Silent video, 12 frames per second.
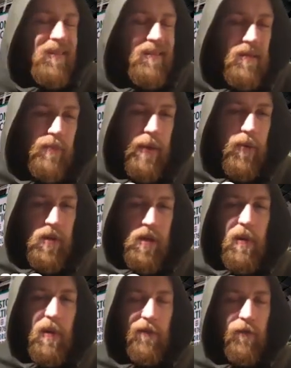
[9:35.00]
maybe it was the
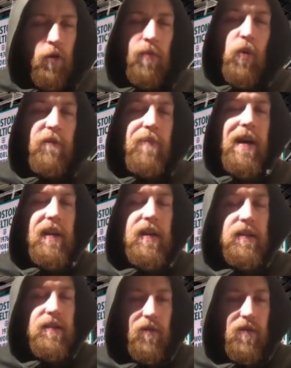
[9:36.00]
platform, but with
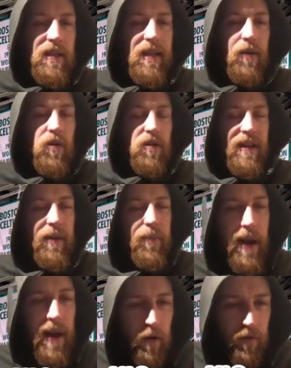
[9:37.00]
Pelicans, obviously there wasn't any
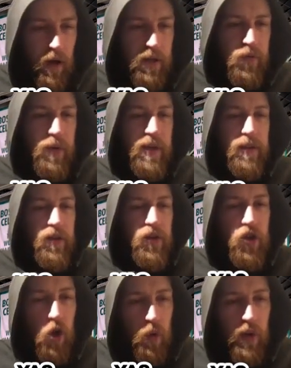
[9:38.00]
playoff runs really to
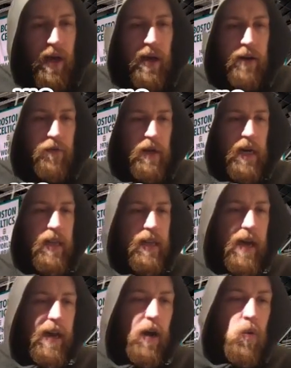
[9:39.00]
show that and everything like
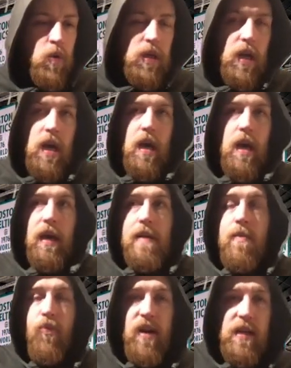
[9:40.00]
that. And I was
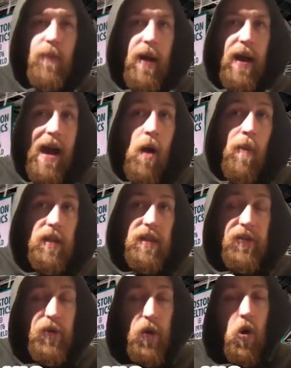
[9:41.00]
impressed by how much he
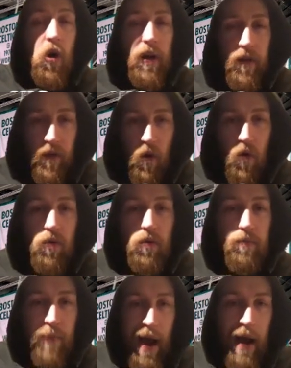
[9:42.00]
took on his
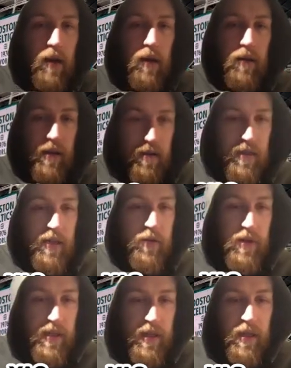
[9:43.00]
own back in
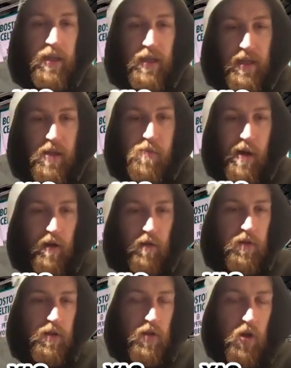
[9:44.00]
series in this playoffs
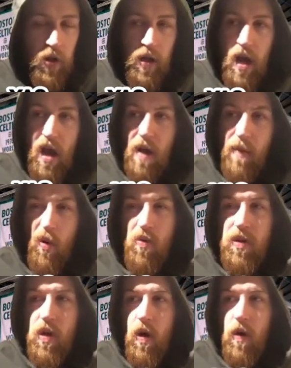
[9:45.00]
just gone. But
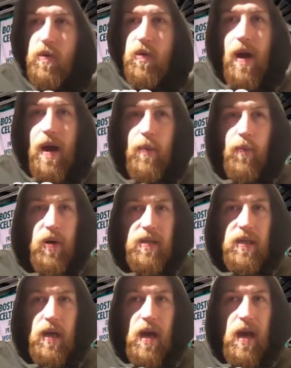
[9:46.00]
also I was quite
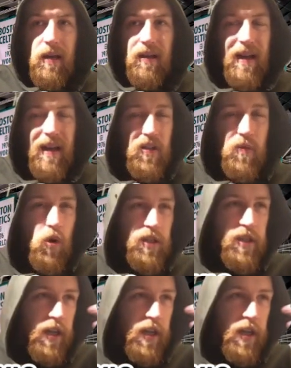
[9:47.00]
impressed that, like, just watching